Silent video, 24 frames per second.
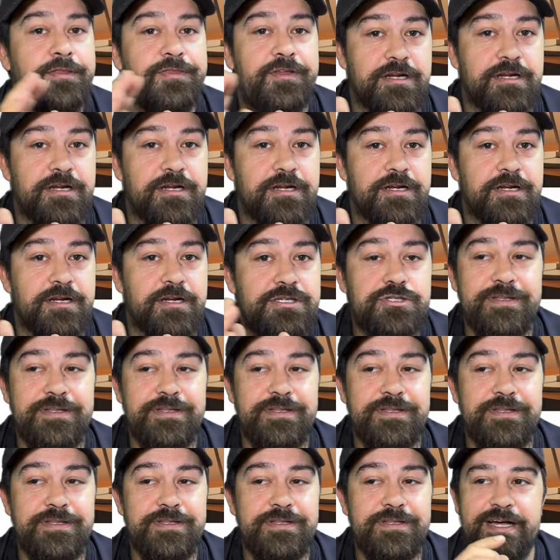There is
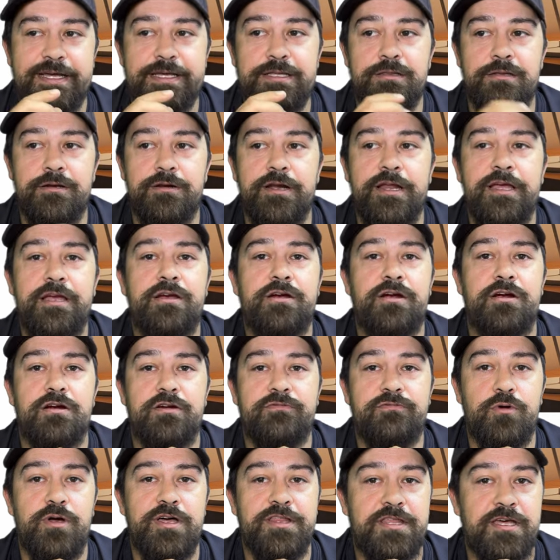usually a slight learning
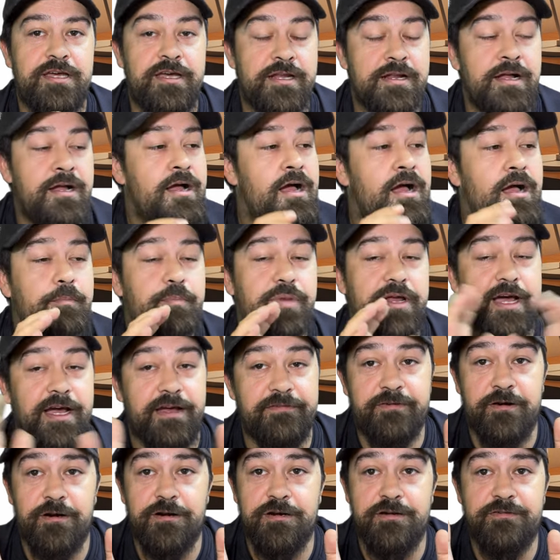curve with it, but
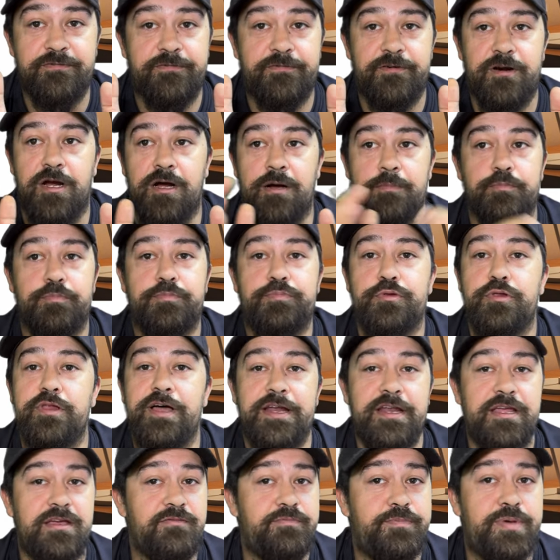I've heard from
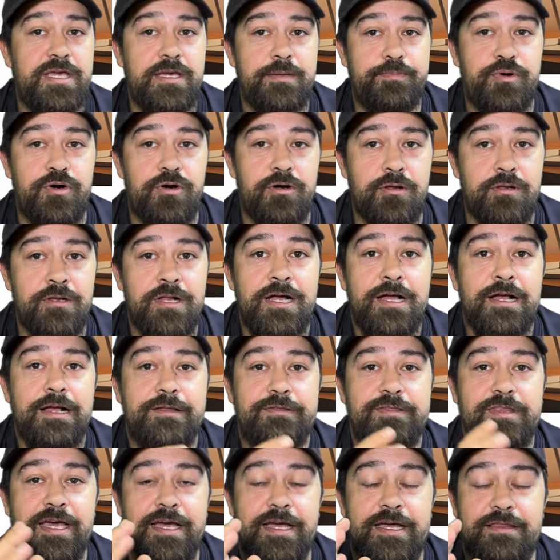plenty of people
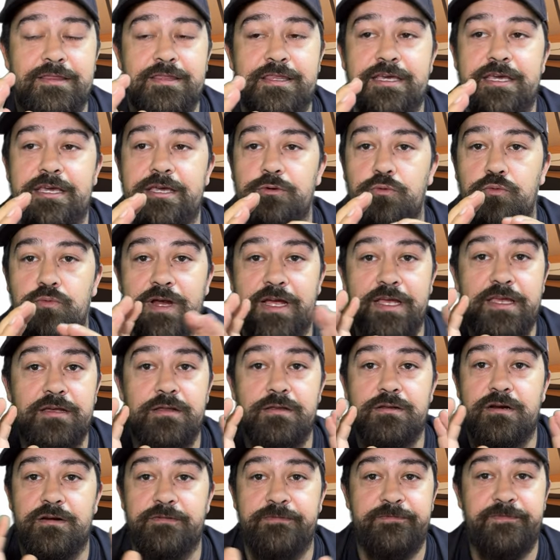that the
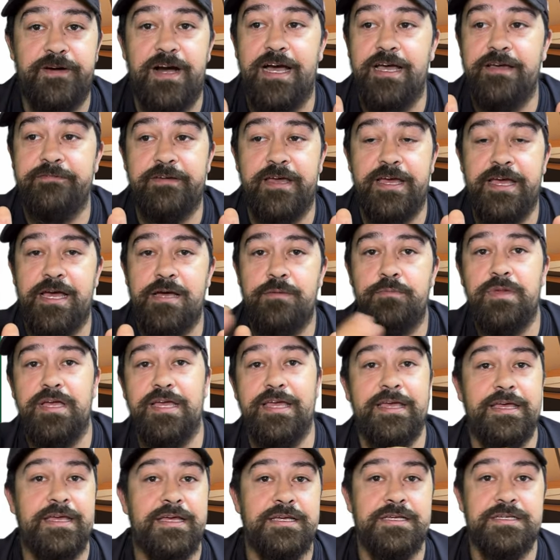regular five M
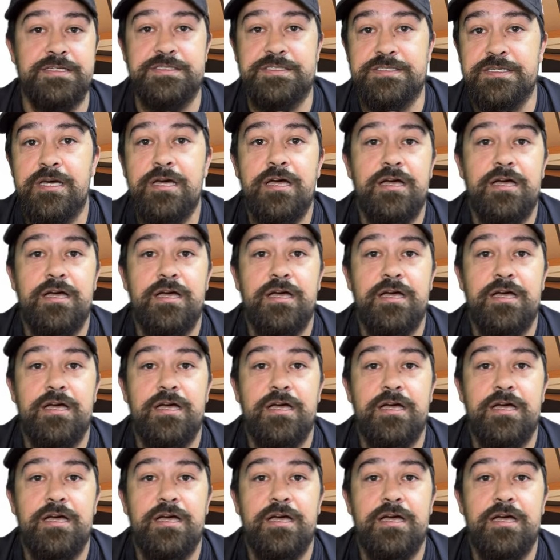is